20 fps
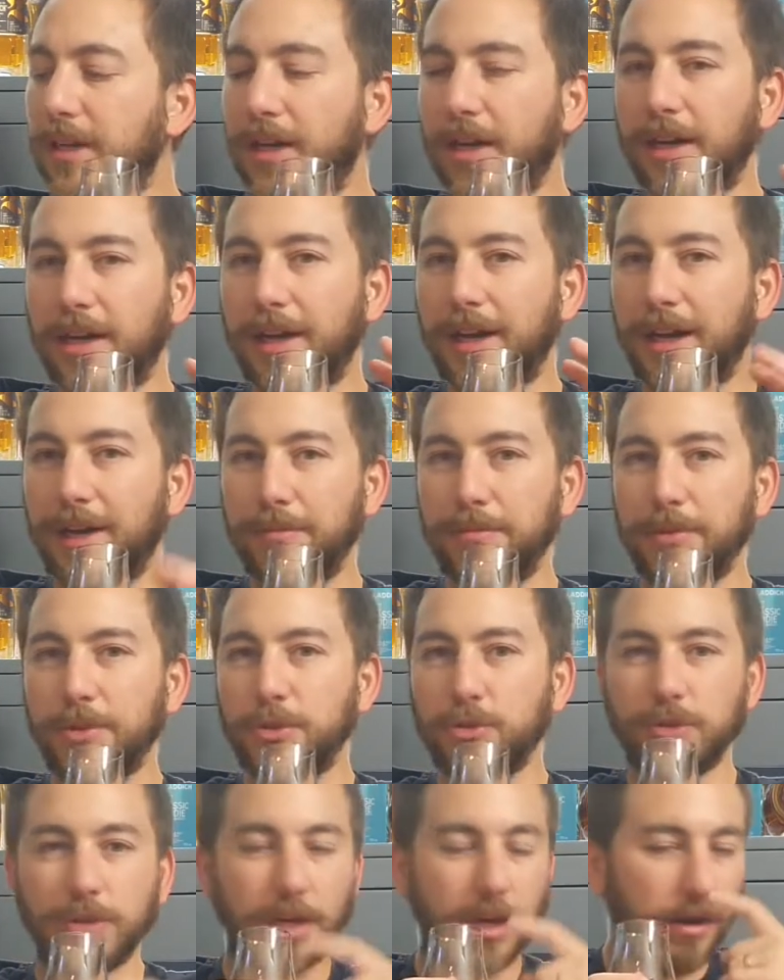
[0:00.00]
at
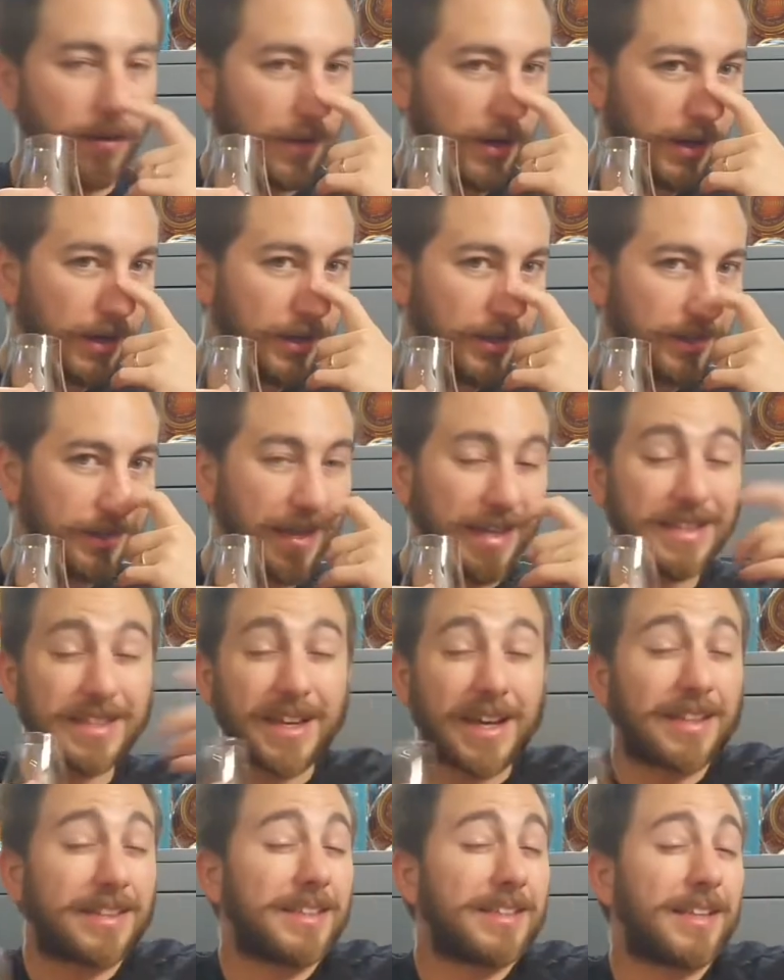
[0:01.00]
Mizunara.
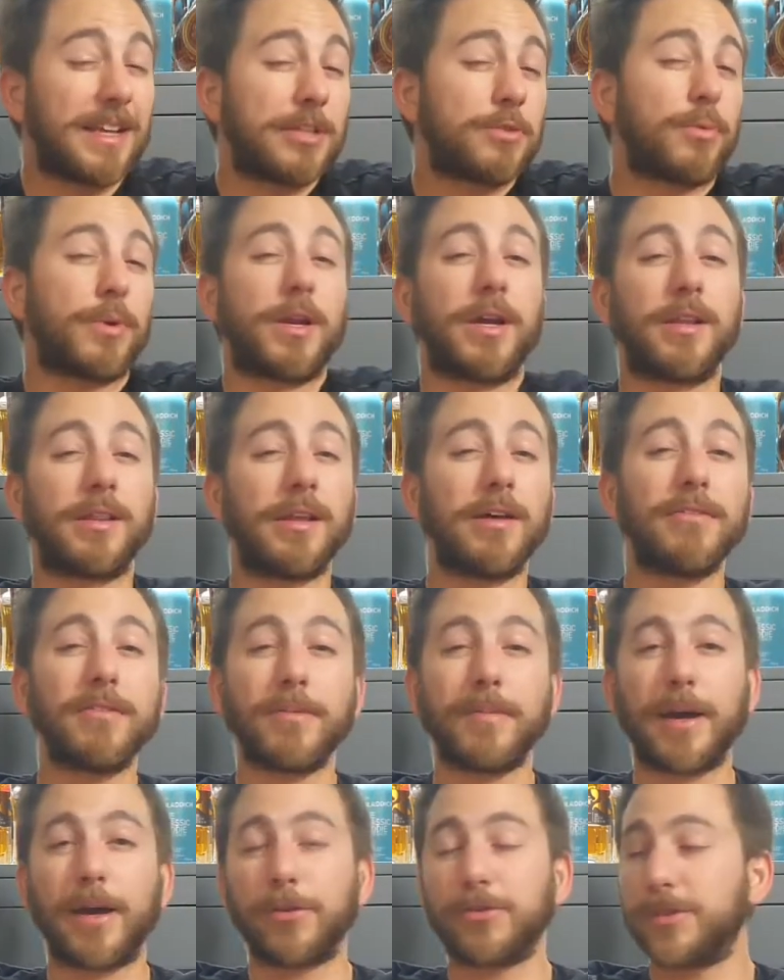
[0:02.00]
I think that's what I love
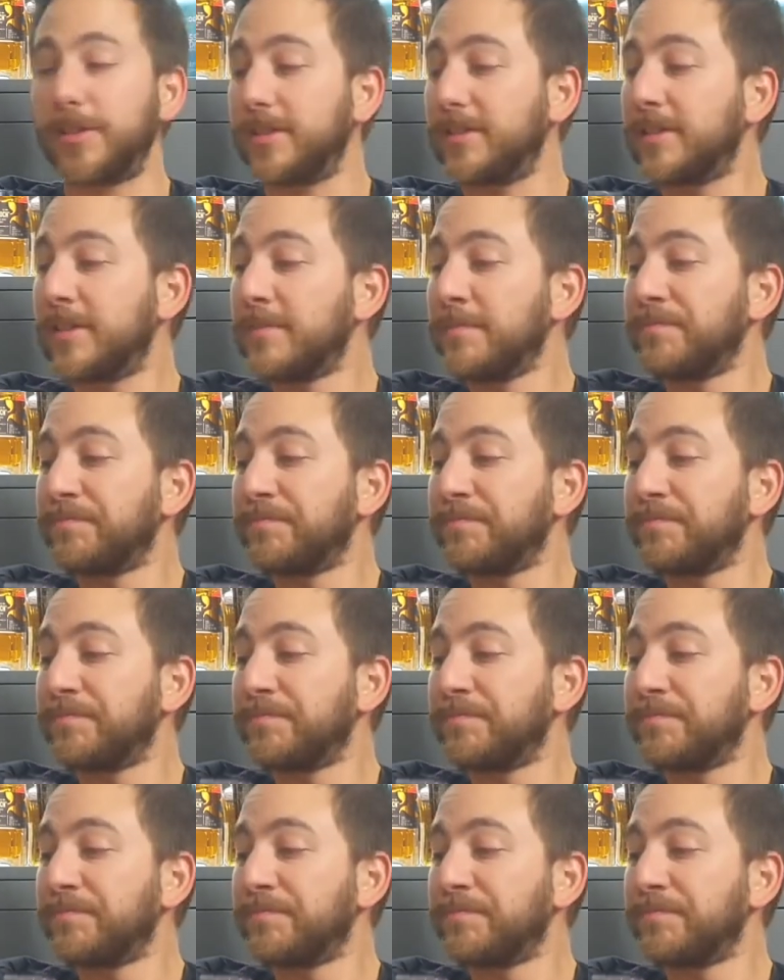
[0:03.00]
about it.